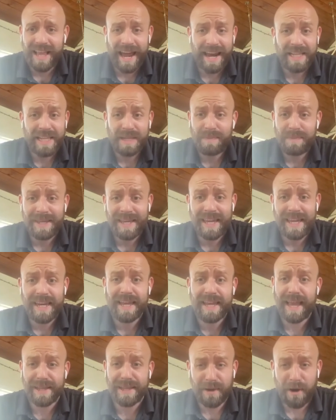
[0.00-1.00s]
at its
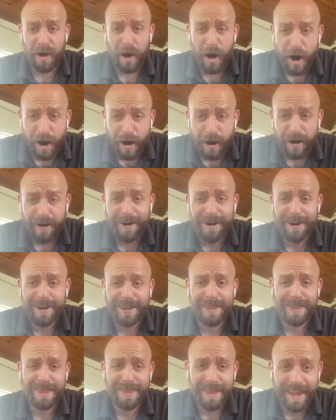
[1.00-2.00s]
beginning is a hard
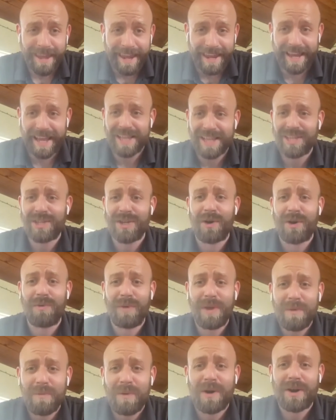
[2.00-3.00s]
thing. And so
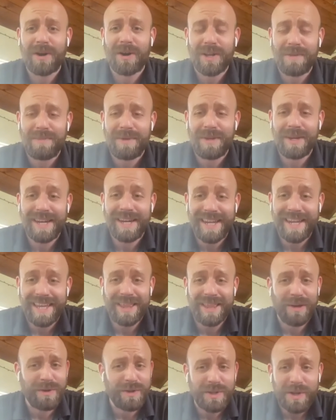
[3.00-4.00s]
we want our
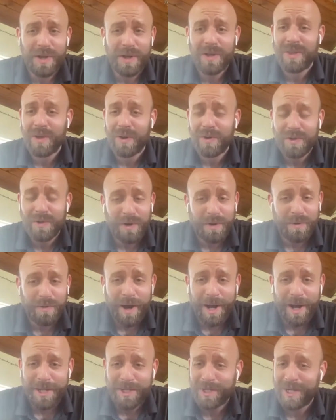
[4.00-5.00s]
community, those who are
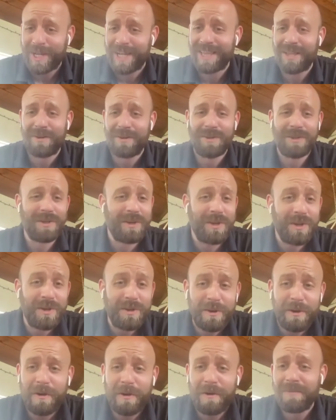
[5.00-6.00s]
watching, those who you
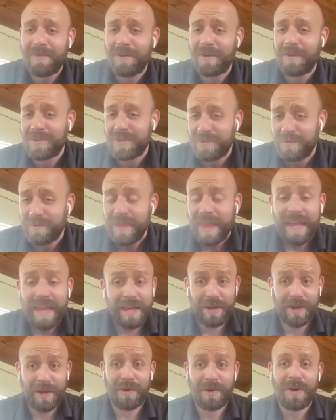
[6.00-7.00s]
know, those who
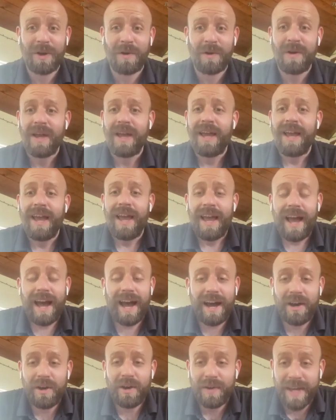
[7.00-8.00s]
you don't know,
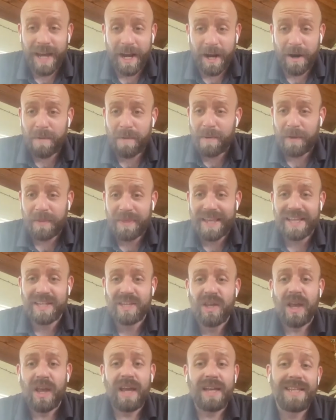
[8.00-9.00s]
who care about
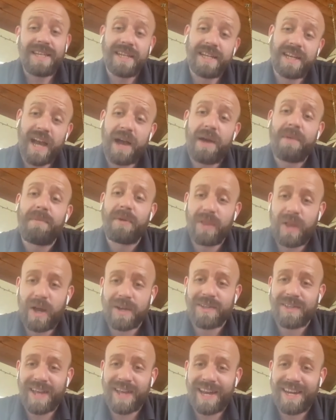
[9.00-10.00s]
this, to come
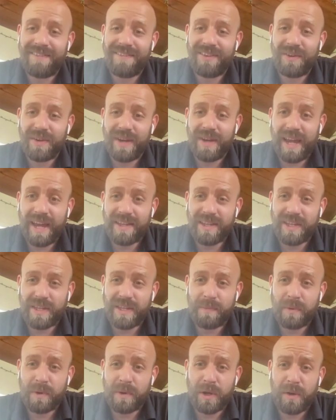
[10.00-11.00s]
alongside of you and
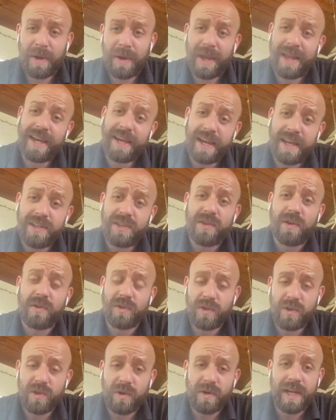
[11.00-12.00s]
support you. And it is
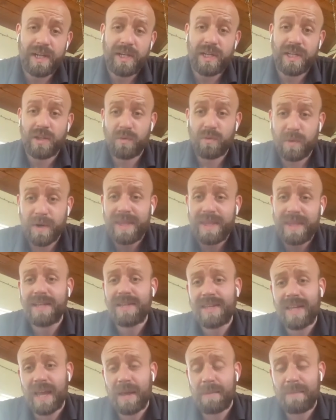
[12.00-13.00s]
those donations with
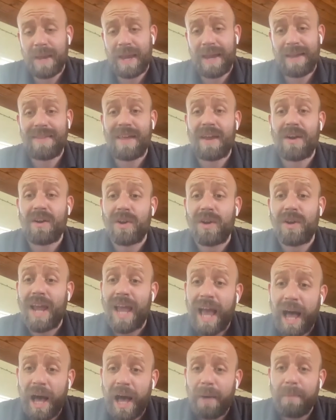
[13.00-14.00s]
this campaign that are going to
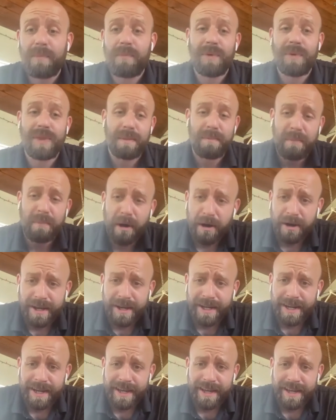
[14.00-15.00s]
help with the
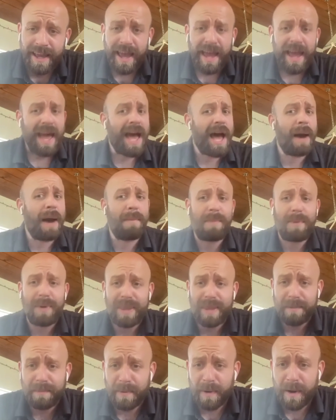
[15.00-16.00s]
marketing, help
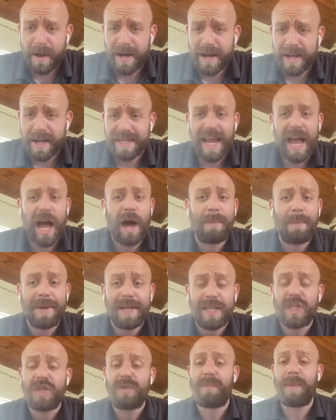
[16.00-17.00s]
with the product, help
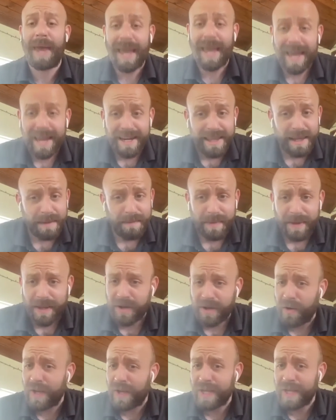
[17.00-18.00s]
expand
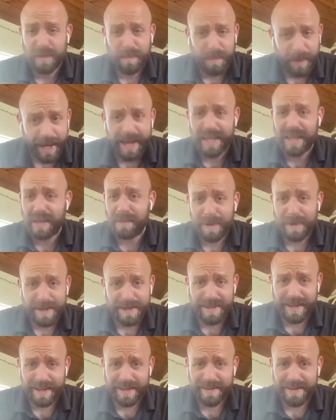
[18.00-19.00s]
the
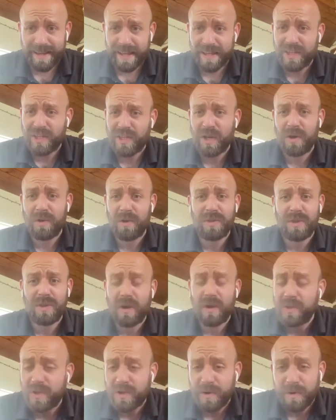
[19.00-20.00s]
business. And so
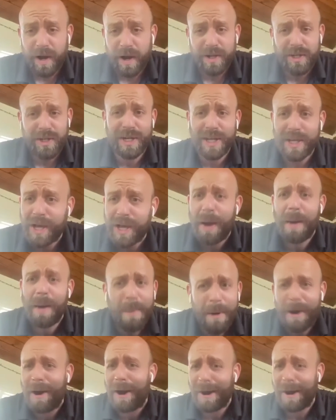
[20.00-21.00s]
those who are watching, come
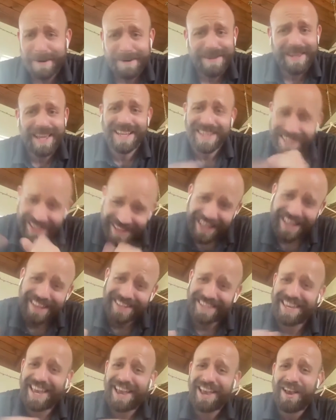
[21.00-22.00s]
on, let's
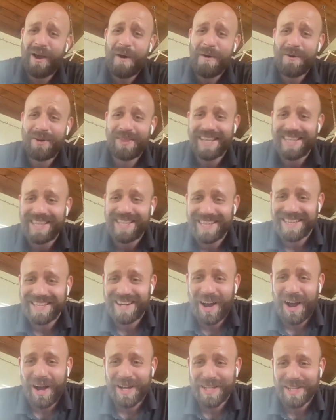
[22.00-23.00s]
get going. This is
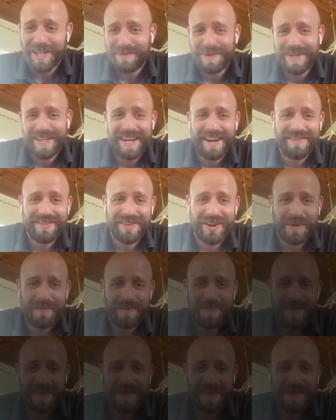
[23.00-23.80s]
an awesome endeavor.